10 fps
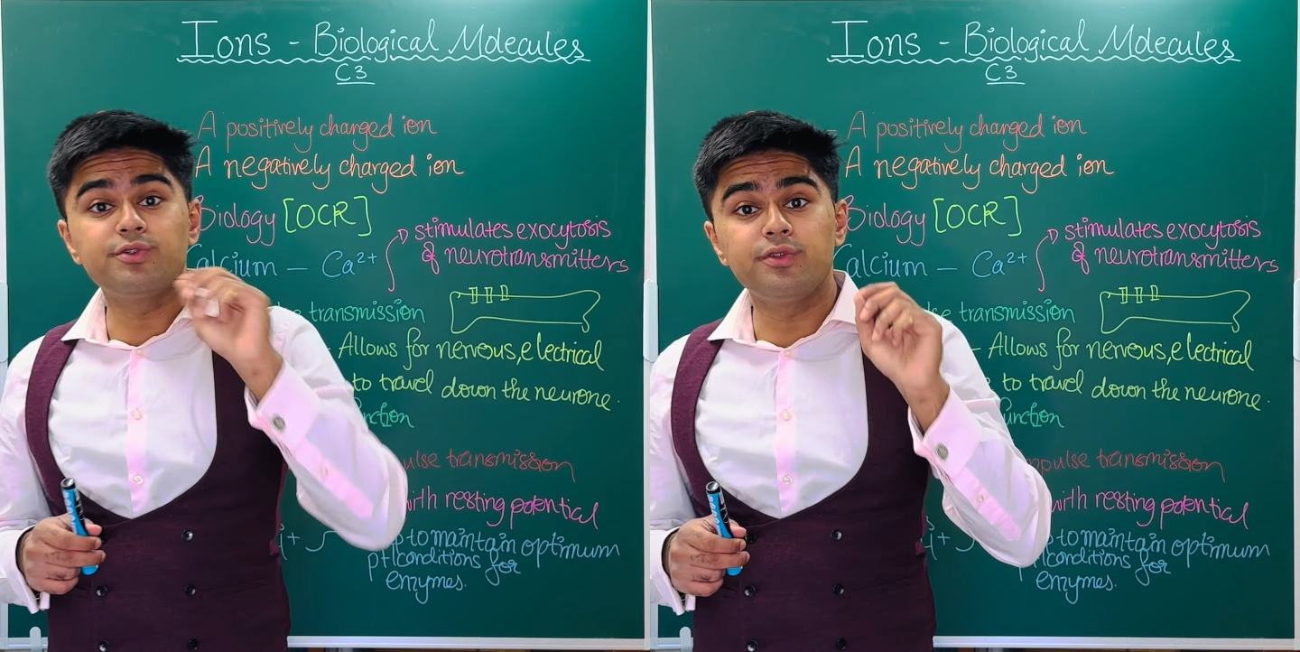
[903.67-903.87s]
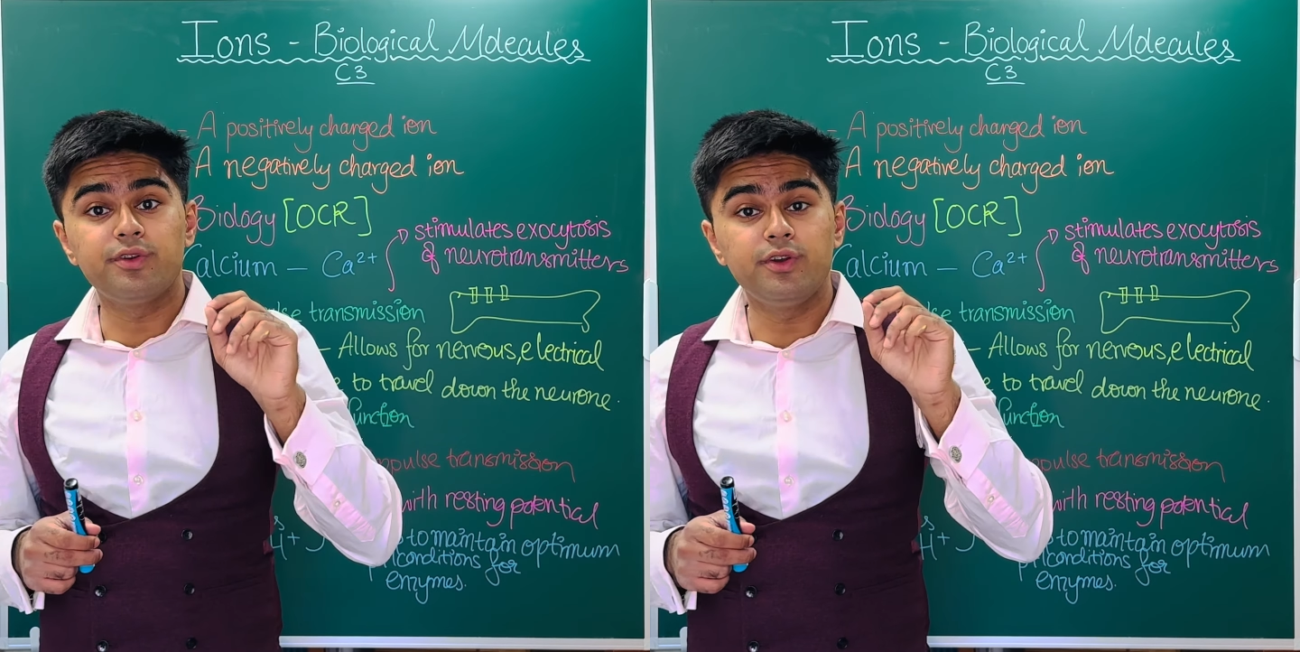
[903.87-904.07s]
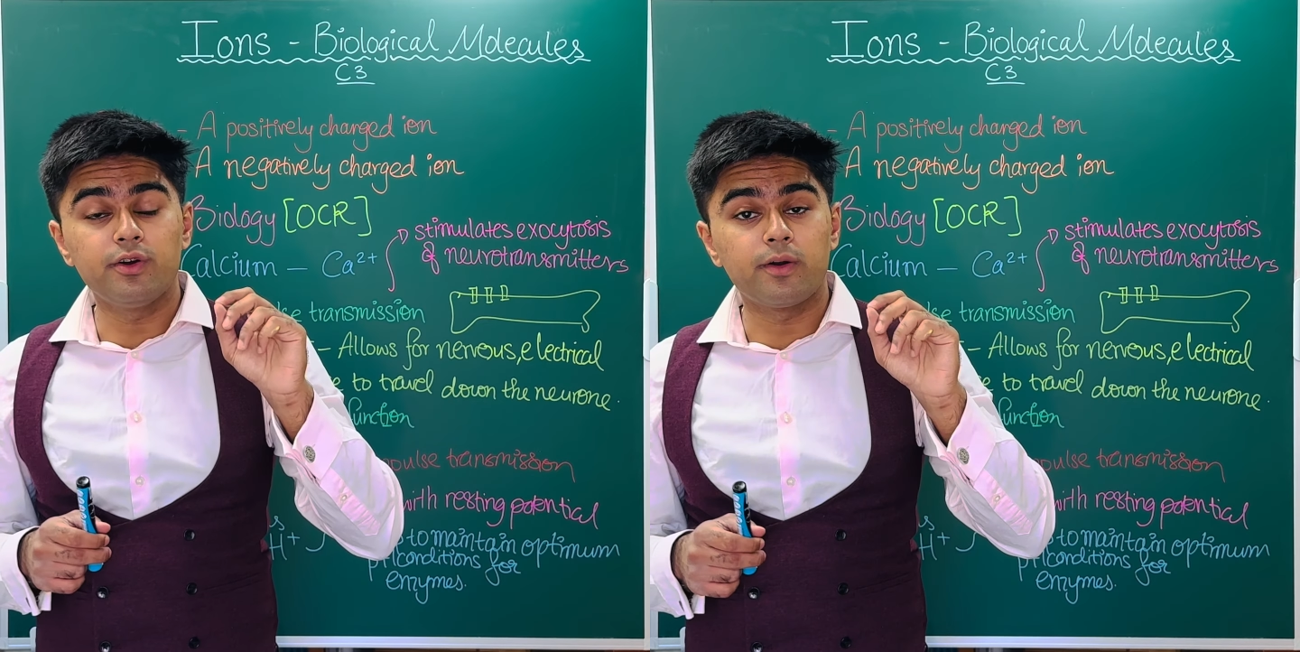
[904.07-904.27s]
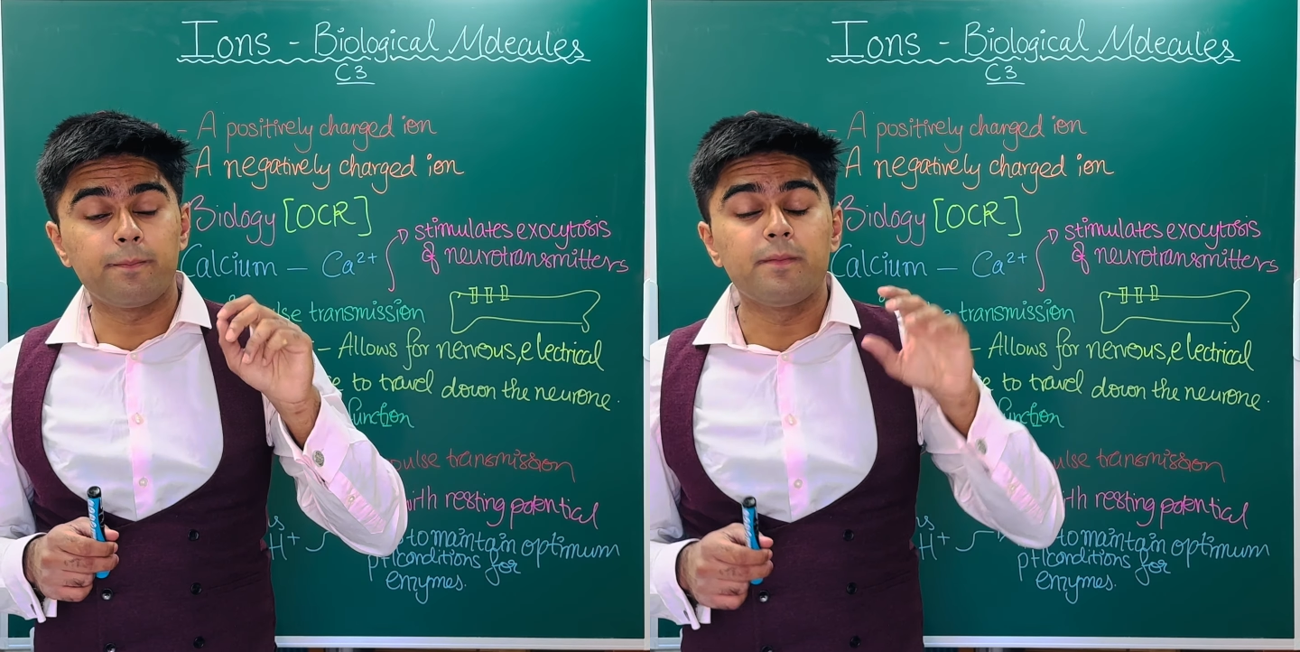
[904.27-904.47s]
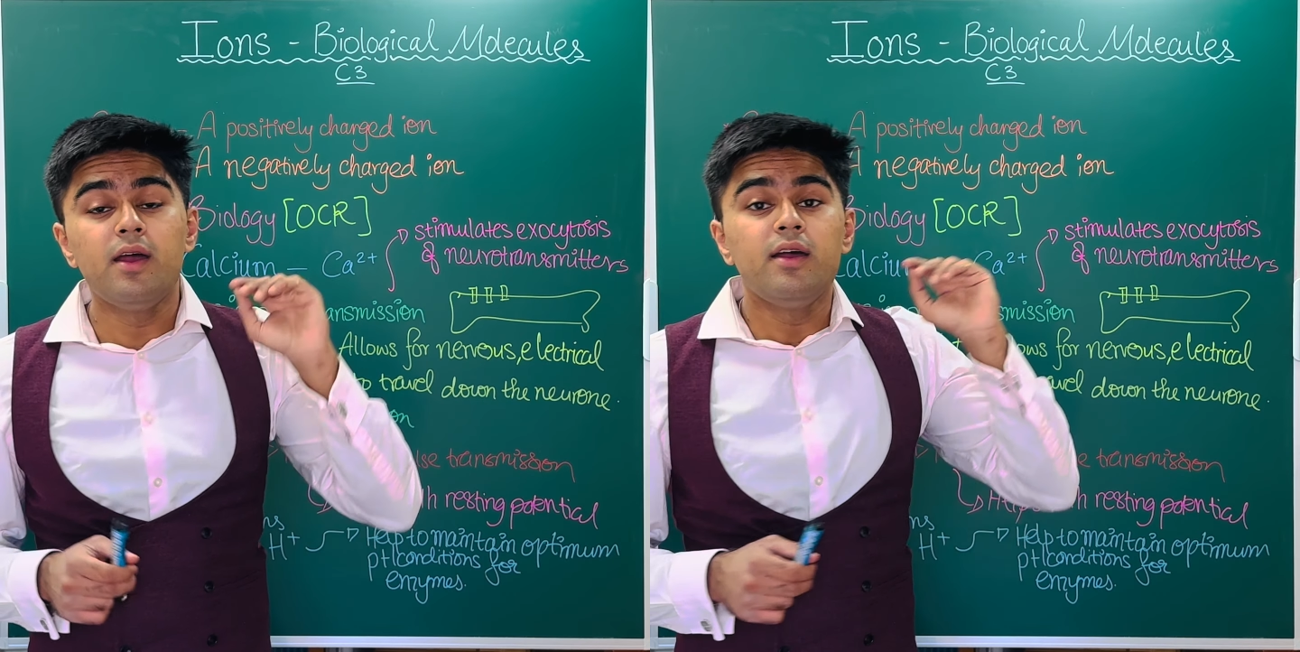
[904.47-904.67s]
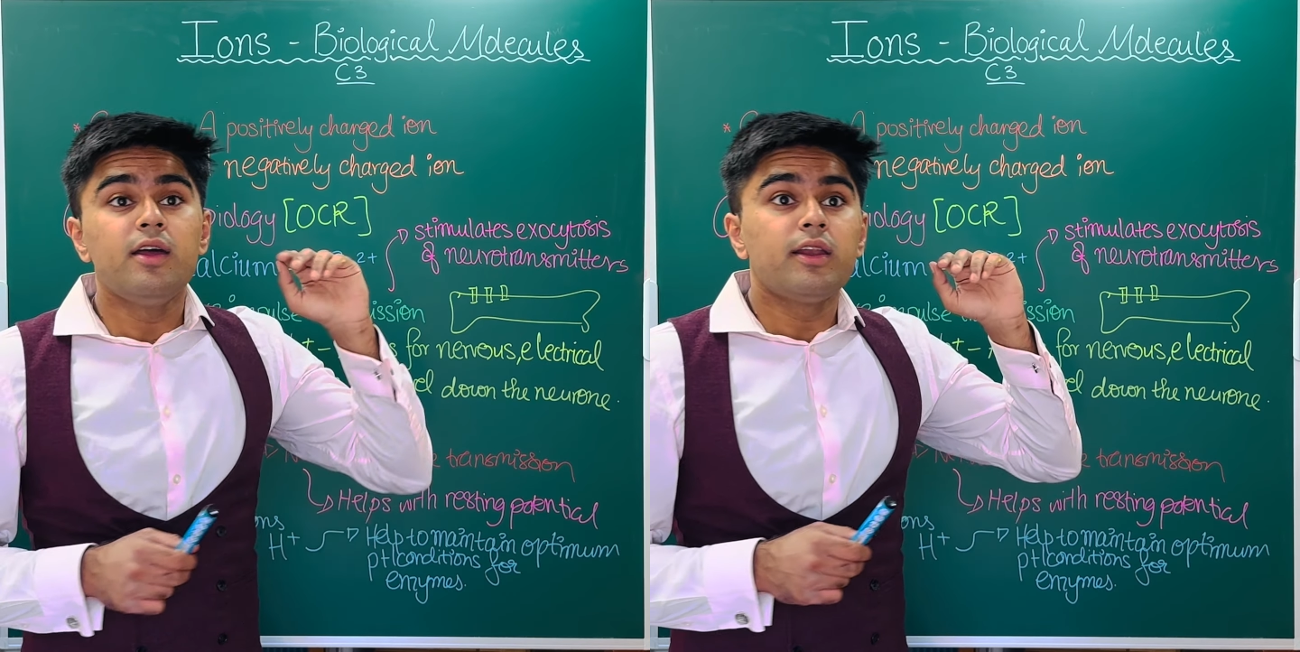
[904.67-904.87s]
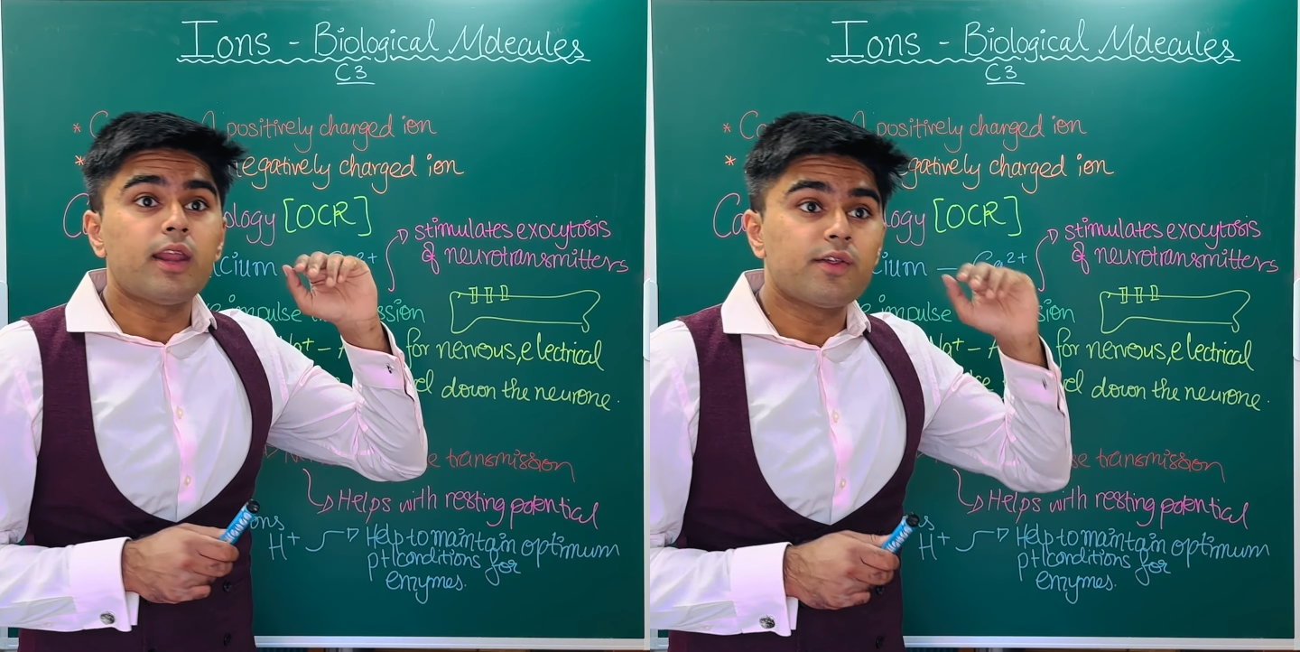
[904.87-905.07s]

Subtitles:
through the neuron. Now,